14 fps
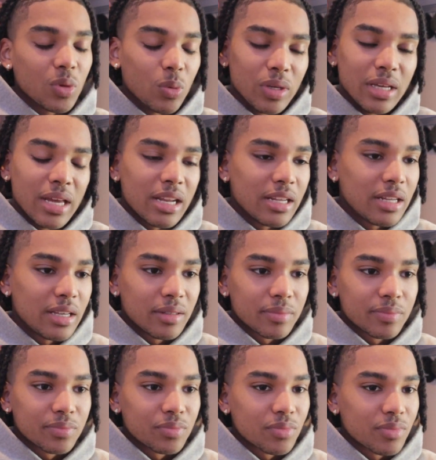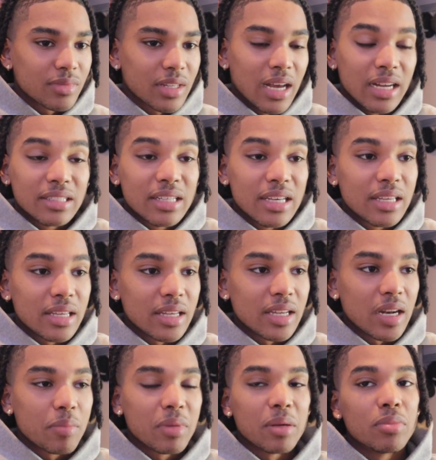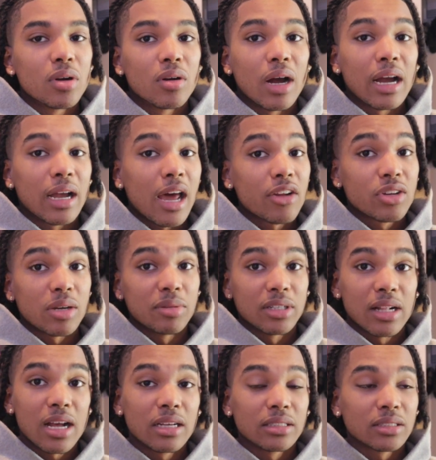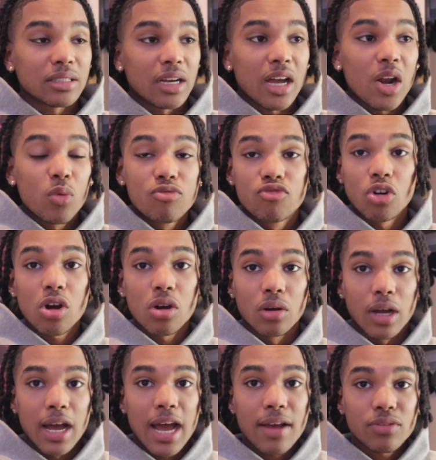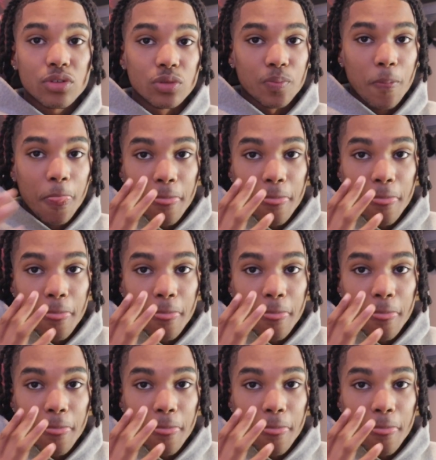we get in it. I take it. I'm like, bro, I gotta drop the class. I gotta withdraw. I have to.